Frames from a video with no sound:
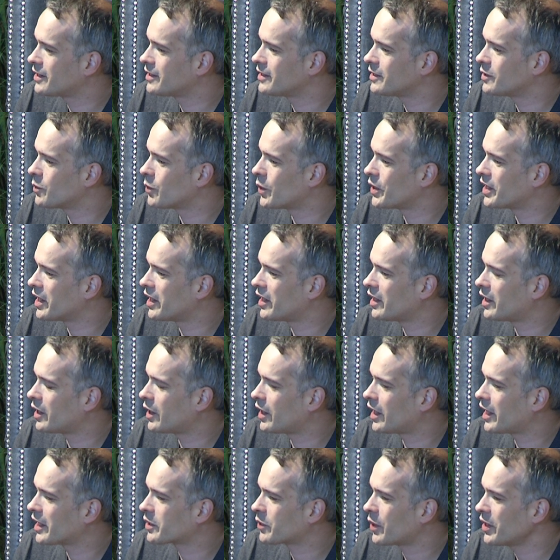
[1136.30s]
When
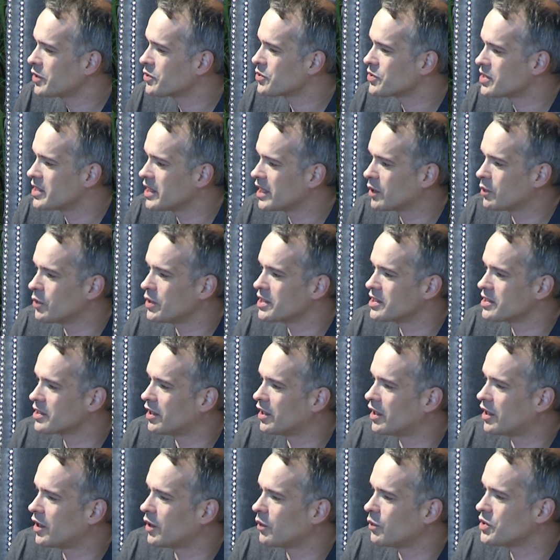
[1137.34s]
I try to think
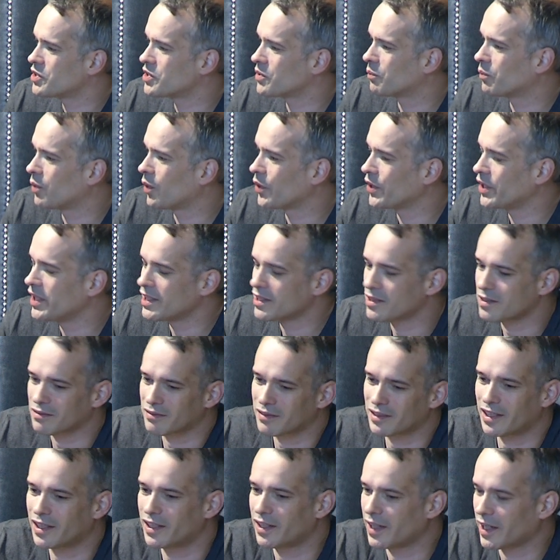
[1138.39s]
with employees,
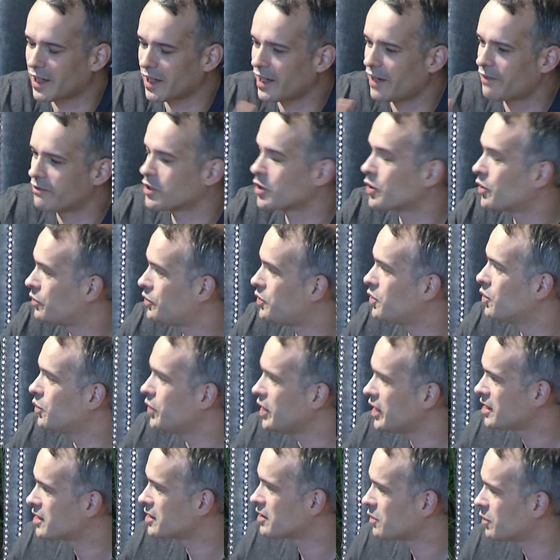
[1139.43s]
after a few
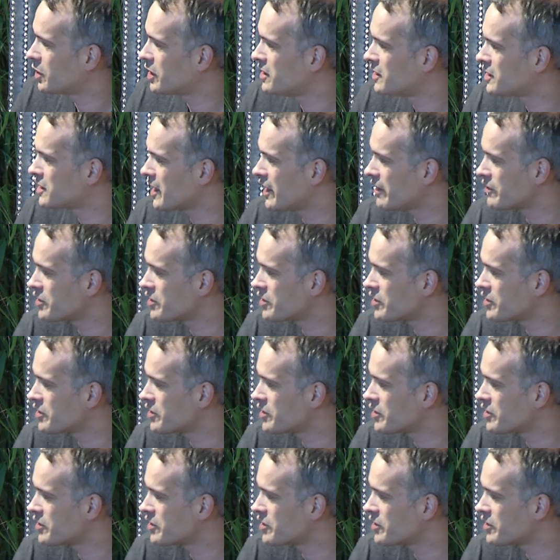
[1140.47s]
weeks when they have